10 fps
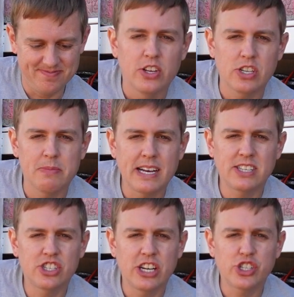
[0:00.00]
So my
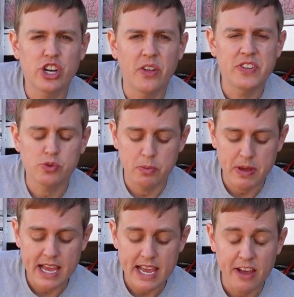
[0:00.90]
suggestion on this would
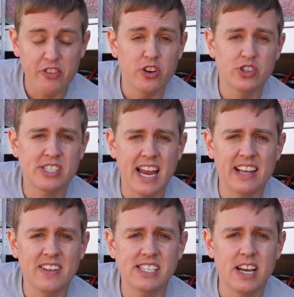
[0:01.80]
be, if you're
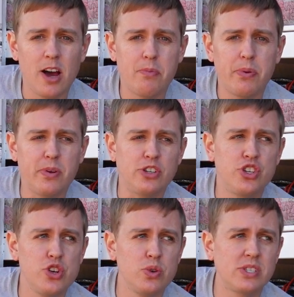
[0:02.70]
setting this up,
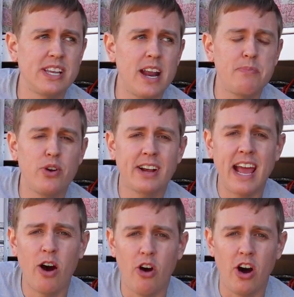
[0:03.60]
to set up your
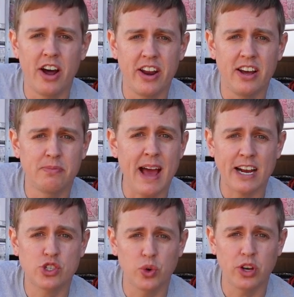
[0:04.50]
account on an
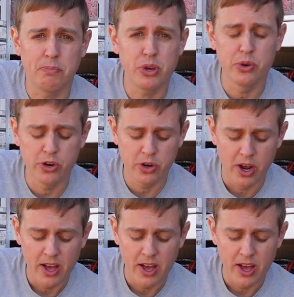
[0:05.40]
actual computer,